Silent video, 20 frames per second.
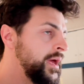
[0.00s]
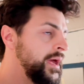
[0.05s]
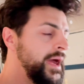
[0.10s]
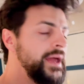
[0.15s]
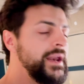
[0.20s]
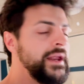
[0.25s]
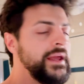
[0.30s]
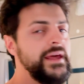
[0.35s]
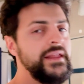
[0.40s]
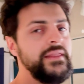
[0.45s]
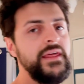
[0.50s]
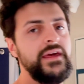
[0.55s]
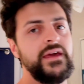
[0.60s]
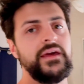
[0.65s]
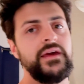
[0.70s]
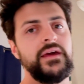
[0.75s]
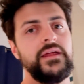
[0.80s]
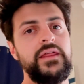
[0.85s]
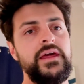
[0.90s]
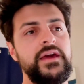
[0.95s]
And again,
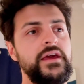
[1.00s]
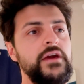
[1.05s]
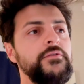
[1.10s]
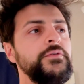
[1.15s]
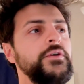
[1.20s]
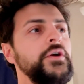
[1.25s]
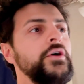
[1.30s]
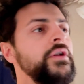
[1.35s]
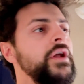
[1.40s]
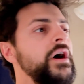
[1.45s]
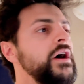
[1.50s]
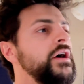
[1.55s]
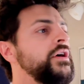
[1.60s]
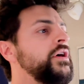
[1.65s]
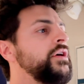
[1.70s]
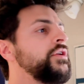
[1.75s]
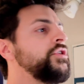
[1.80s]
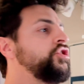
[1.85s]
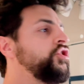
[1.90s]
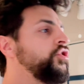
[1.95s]
like if you're
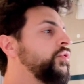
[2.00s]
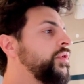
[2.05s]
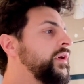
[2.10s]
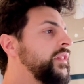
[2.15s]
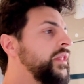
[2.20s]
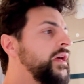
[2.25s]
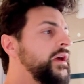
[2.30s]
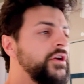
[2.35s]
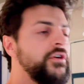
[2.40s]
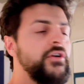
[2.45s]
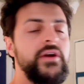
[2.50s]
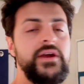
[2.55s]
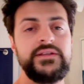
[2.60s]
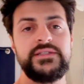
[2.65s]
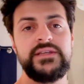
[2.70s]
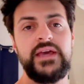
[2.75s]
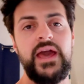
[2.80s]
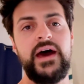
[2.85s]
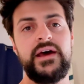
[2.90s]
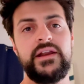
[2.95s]
not doing like
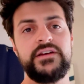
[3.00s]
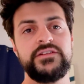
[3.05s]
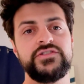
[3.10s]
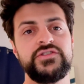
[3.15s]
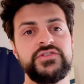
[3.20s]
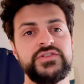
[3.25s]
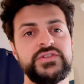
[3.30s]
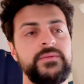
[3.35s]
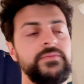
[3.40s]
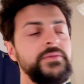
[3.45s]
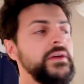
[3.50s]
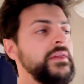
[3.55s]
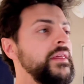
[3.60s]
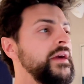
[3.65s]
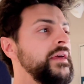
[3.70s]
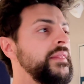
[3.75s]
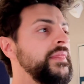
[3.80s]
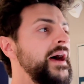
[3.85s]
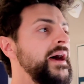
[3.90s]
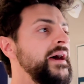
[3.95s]
crazy edits or something
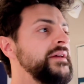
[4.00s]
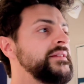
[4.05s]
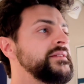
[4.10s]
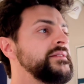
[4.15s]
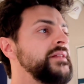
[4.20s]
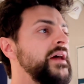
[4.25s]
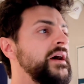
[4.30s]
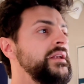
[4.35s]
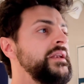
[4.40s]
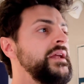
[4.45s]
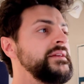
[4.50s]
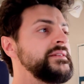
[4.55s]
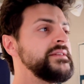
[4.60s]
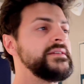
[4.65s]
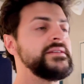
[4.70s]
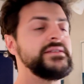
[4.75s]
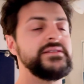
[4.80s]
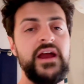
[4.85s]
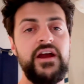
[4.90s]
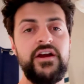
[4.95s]
like that, it's not
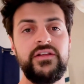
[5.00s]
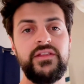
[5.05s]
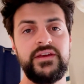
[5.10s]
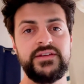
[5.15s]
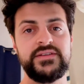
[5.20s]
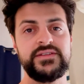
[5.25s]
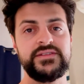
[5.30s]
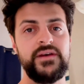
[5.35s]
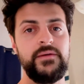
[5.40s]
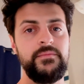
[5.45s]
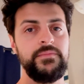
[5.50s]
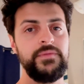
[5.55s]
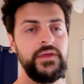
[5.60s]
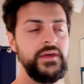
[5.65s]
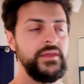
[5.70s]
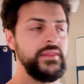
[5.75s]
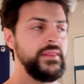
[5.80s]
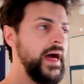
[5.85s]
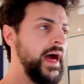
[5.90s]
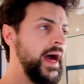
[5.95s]
necessarily
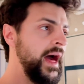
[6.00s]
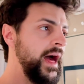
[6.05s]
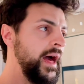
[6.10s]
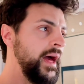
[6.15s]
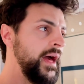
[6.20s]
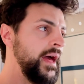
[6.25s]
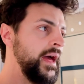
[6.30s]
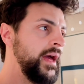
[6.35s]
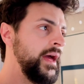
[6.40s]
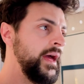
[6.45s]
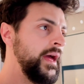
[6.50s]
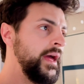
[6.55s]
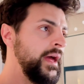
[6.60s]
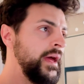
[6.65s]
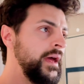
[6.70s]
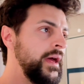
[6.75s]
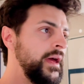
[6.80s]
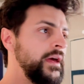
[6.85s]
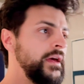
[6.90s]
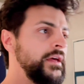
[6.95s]
something that
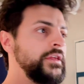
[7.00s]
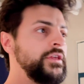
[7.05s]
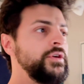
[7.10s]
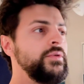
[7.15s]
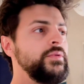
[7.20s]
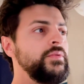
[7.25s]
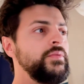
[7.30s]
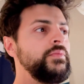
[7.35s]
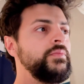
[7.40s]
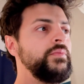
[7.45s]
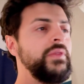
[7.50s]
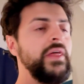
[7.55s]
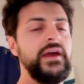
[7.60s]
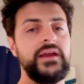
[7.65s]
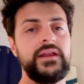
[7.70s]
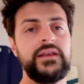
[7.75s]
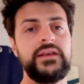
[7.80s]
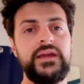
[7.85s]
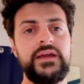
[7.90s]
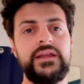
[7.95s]
you
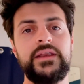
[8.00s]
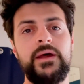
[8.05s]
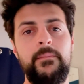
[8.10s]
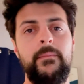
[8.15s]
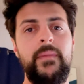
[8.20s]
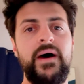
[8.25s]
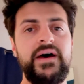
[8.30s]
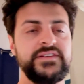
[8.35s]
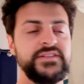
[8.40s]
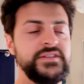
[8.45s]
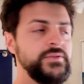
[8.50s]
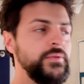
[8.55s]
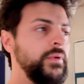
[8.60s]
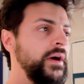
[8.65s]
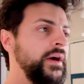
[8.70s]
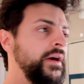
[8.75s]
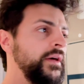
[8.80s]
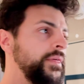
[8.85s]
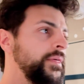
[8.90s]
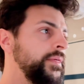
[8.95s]
like need to mess
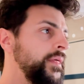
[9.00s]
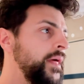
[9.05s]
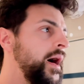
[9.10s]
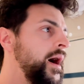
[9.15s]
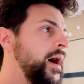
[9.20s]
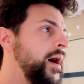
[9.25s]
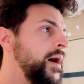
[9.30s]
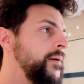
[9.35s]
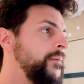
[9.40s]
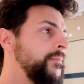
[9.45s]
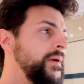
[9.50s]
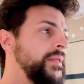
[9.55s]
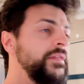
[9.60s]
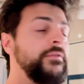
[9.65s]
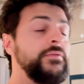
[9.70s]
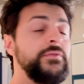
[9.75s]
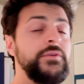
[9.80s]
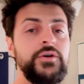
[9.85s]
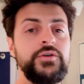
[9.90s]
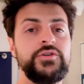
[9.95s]
with. In the
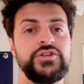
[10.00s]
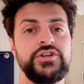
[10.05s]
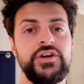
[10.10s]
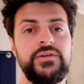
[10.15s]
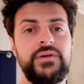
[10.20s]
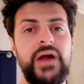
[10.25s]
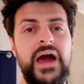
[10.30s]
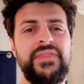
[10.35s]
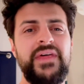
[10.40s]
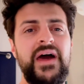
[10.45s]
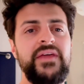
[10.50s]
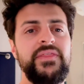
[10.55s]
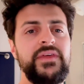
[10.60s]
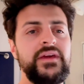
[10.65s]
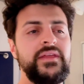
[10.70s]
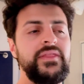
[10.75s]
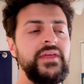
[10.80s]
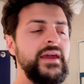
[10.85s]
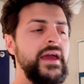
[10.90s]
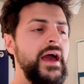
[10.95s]
future, I
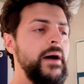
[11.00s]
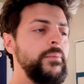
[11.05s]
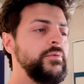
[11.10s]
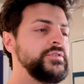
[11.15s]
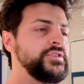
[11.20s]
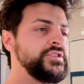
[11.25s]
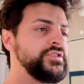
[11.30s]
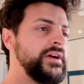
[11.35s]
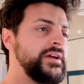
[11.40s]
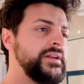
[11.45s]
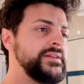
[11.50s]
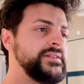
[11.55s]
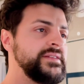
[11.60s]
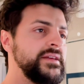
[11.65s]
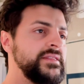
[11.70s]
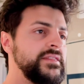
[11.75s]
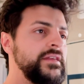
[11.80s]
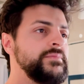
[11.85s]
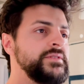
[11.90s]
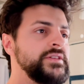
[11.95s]
think like Apple's trying to
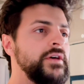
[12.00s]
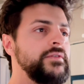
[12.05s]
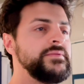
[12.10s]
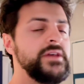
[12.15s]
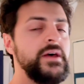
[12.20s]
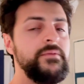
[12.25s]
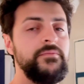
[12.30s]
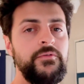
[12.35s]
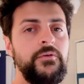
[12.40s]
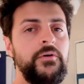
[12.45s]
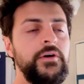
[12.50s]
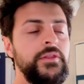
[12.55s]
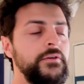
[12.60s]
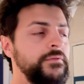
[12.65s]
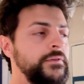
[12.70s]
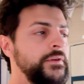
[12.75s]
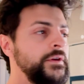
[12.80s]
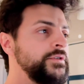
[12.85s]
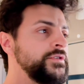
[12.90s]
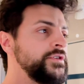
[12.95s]
set themselves up for the
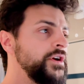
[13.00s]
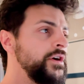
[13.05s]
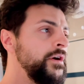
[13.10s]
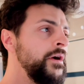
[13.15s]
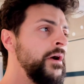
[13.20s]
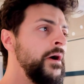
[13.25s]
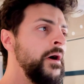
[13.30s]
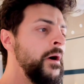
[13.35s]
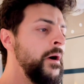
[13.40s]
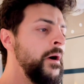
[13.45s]
future.